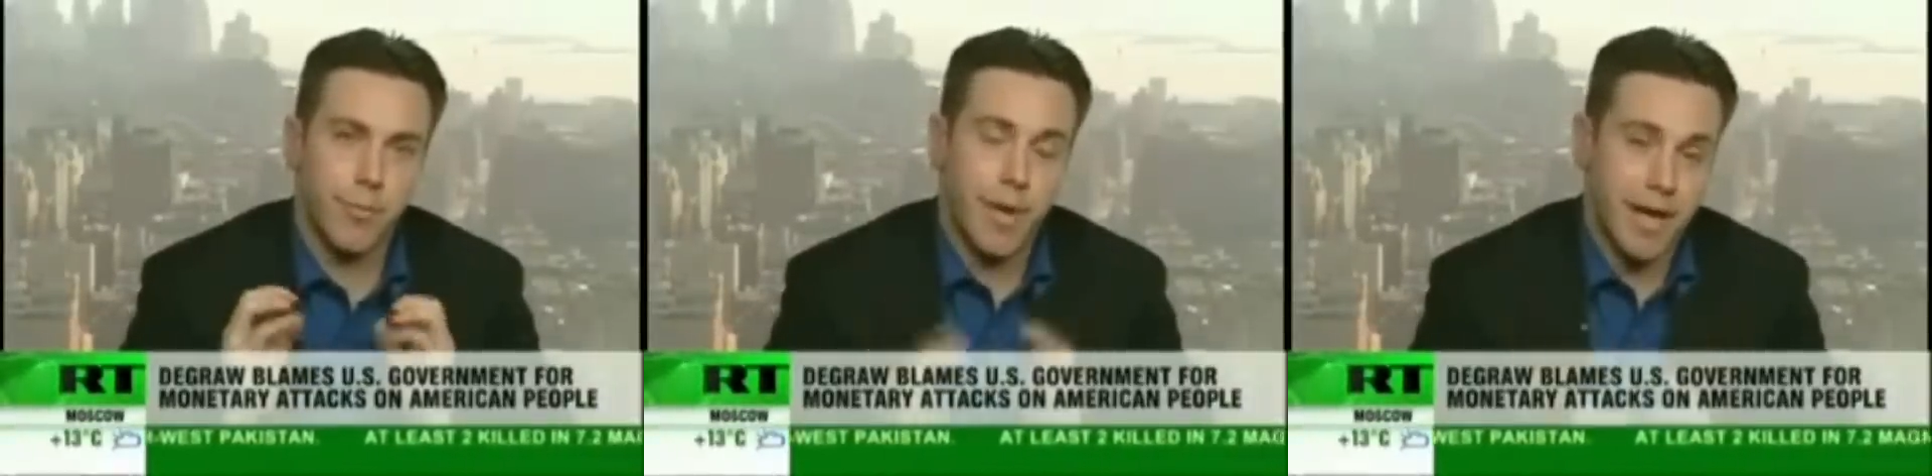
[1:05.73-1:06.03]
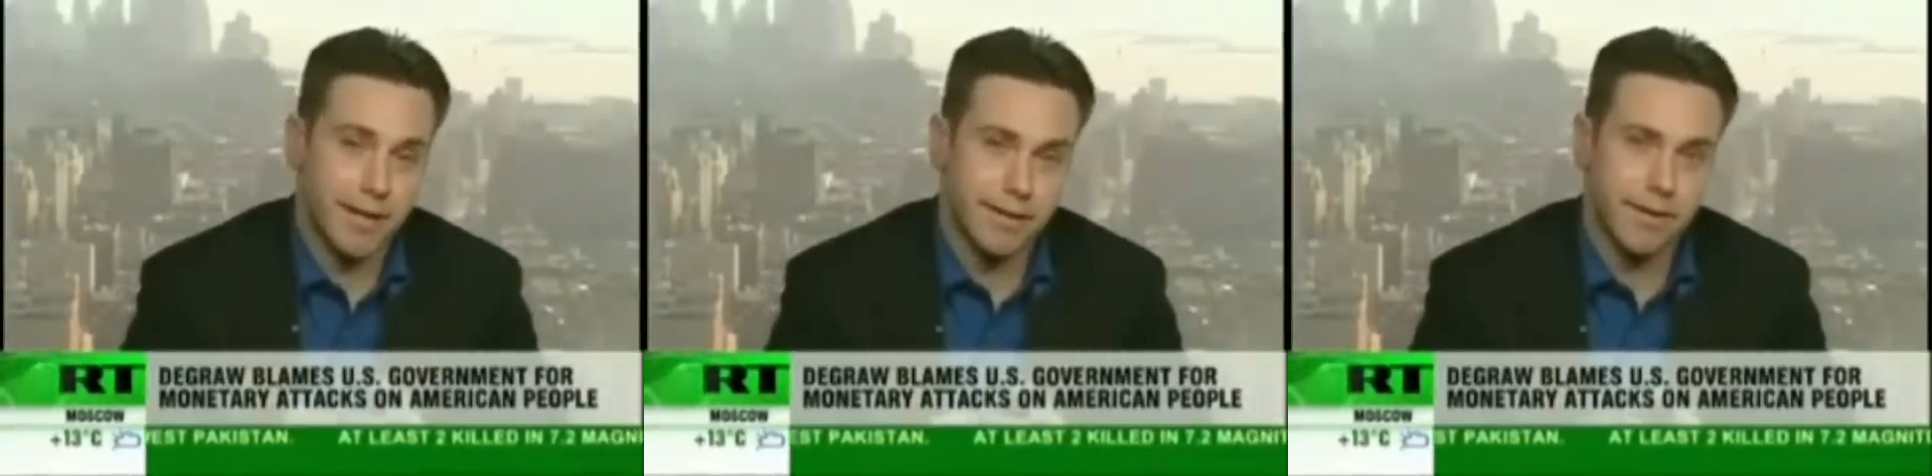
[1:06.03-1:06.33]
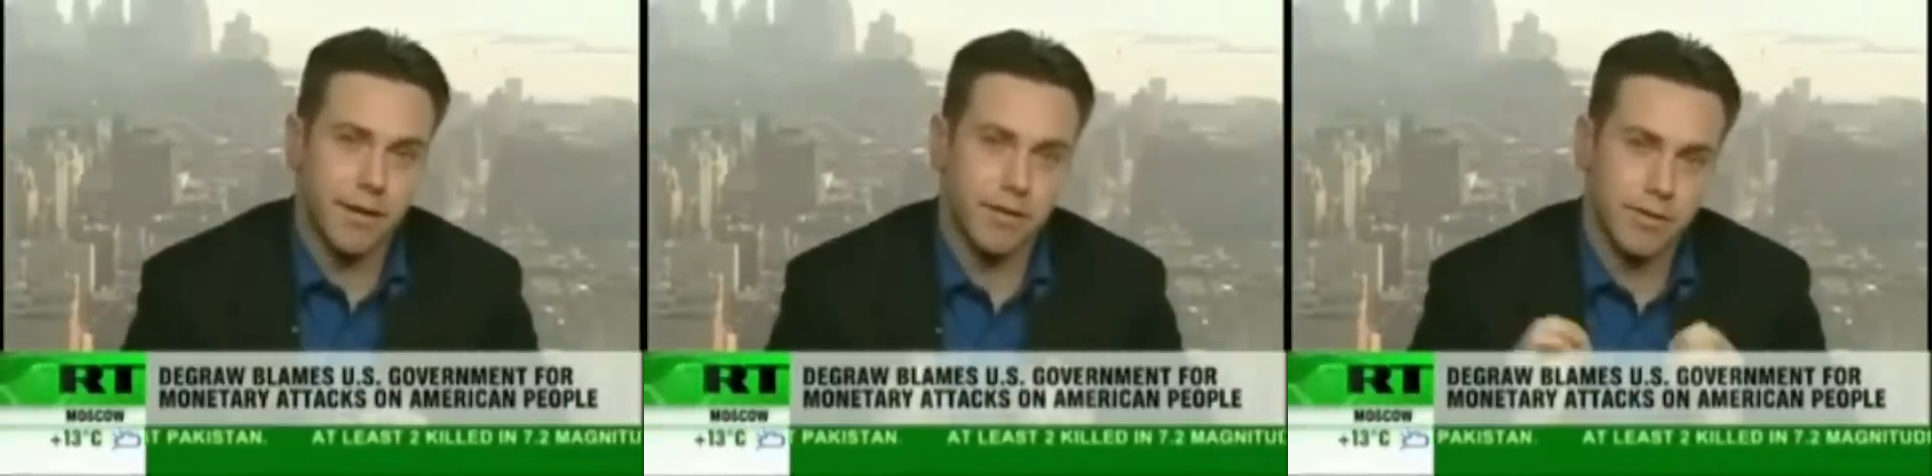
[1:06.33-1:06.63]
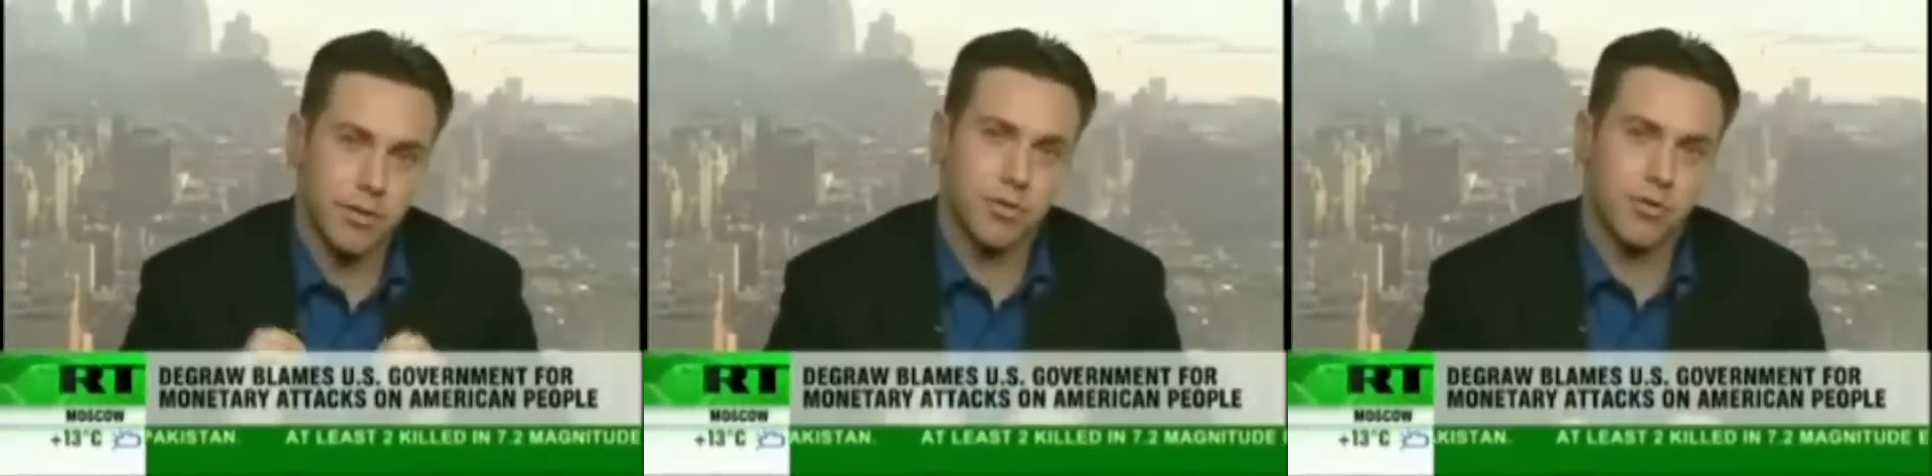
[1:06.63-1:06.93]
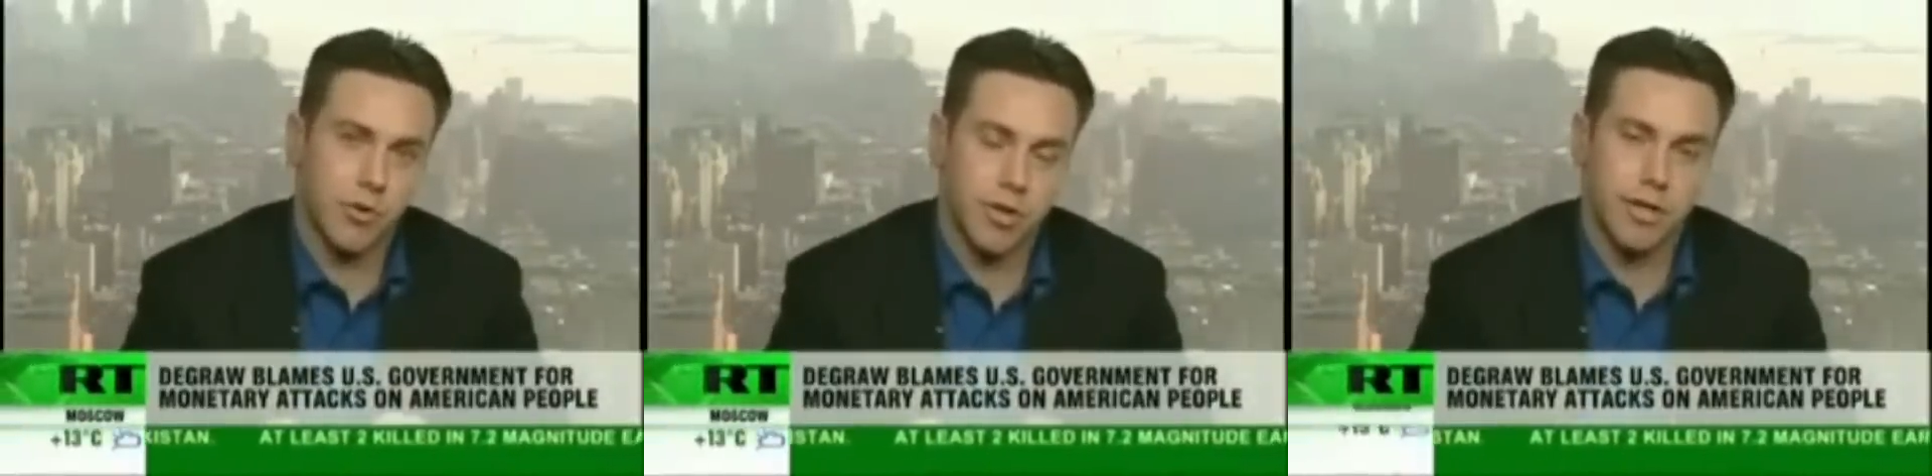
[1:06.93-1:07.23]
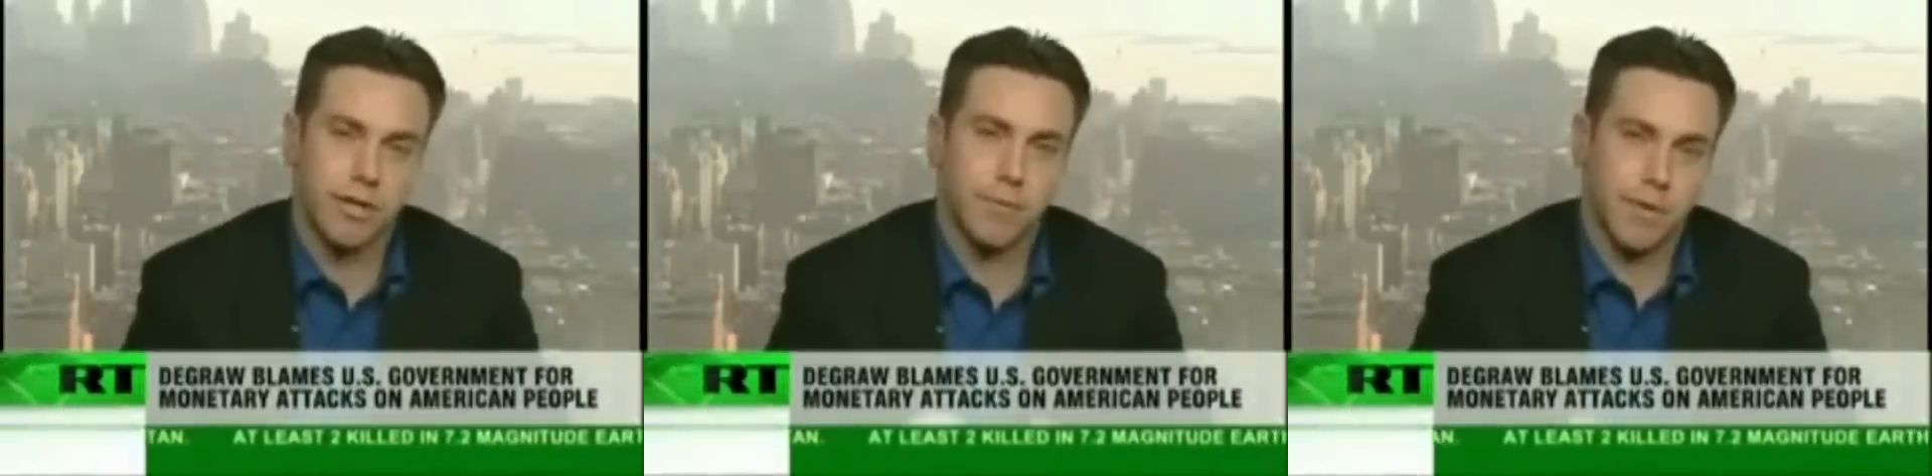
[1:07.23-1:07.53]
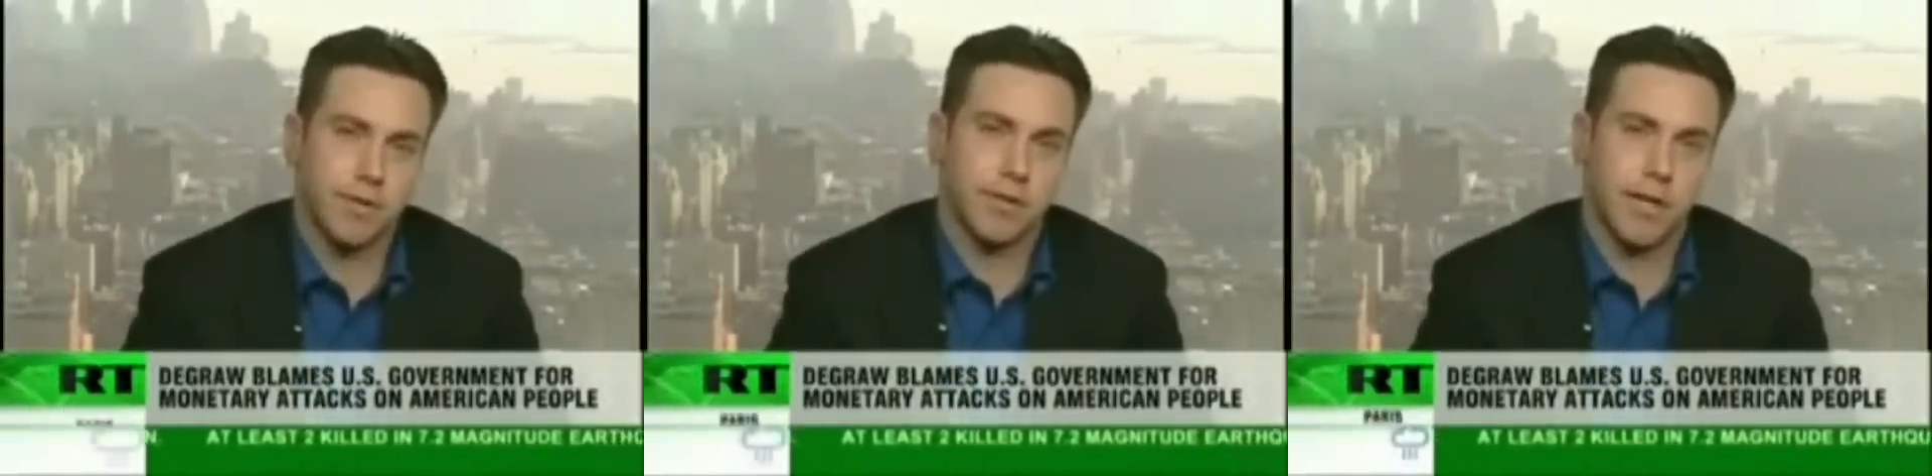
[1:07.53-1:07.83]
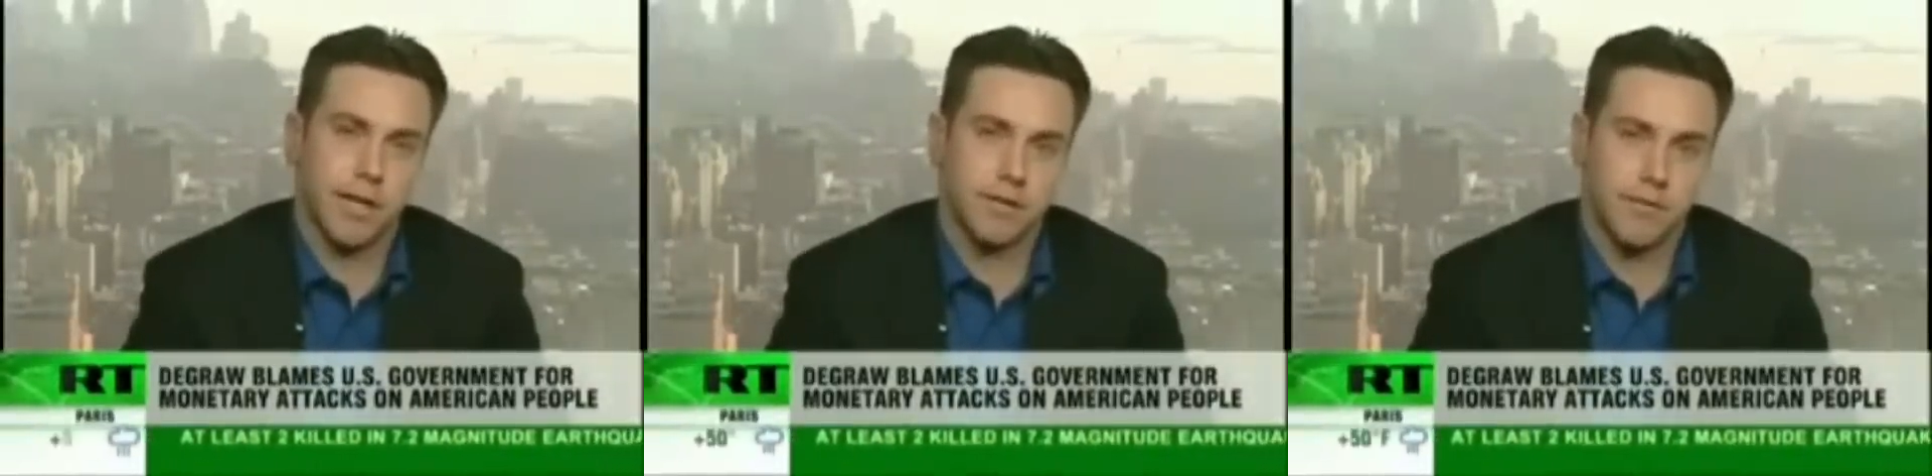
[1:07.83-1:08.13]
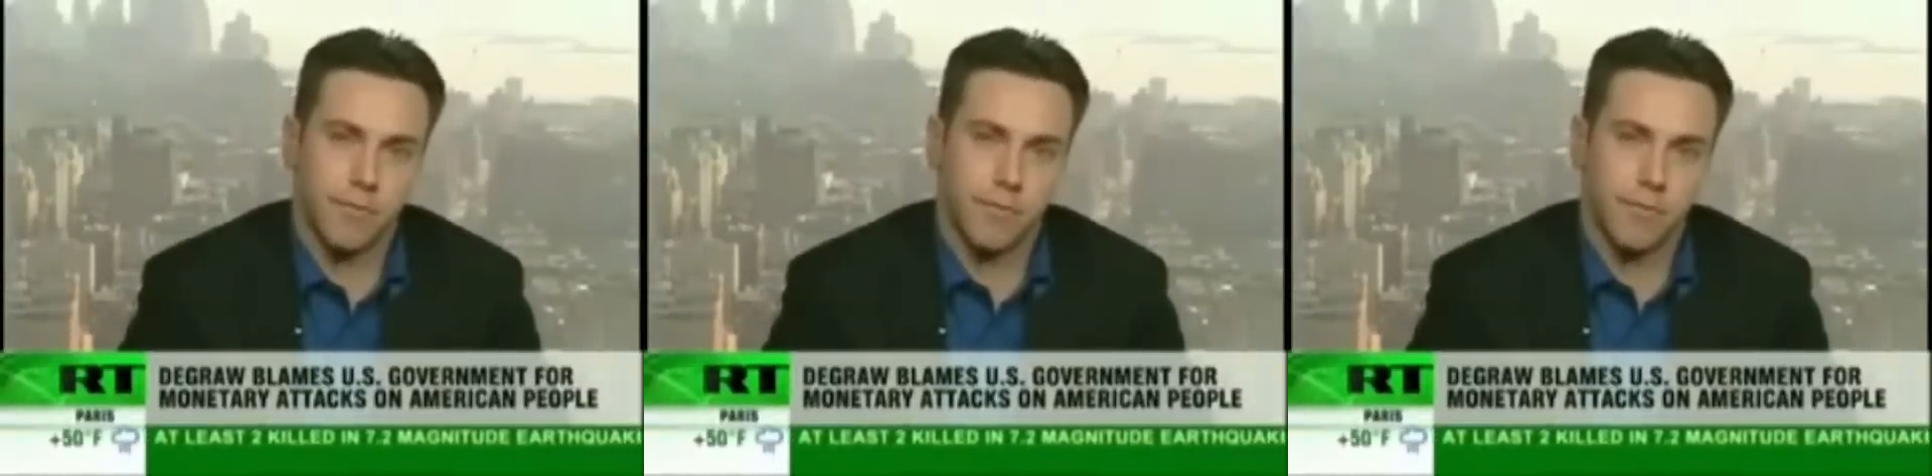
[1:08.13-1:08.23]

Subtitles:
bent on destroying the middle class of